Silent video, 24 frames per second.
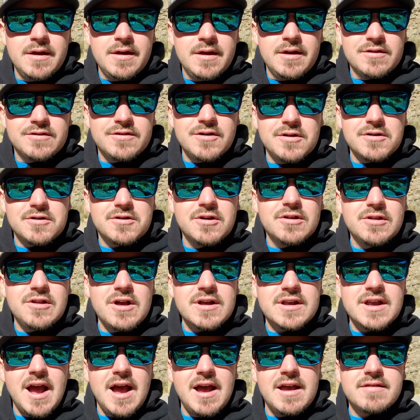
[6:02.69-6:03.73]
So good
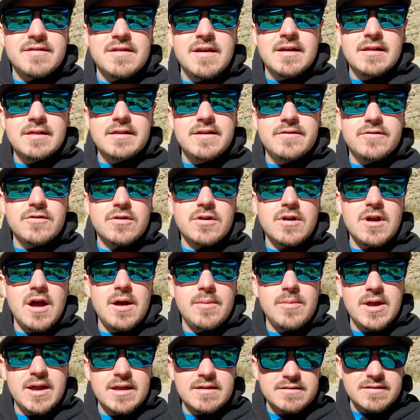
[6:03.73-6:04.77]
luck, guys. Leave your
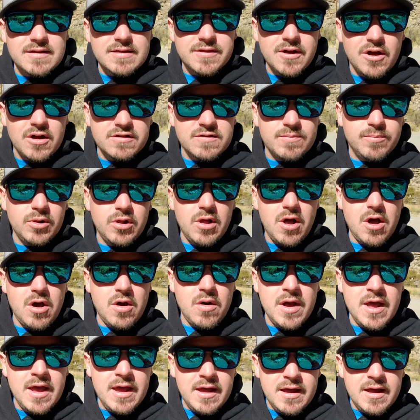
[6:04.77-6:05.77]
comments and thoughts below.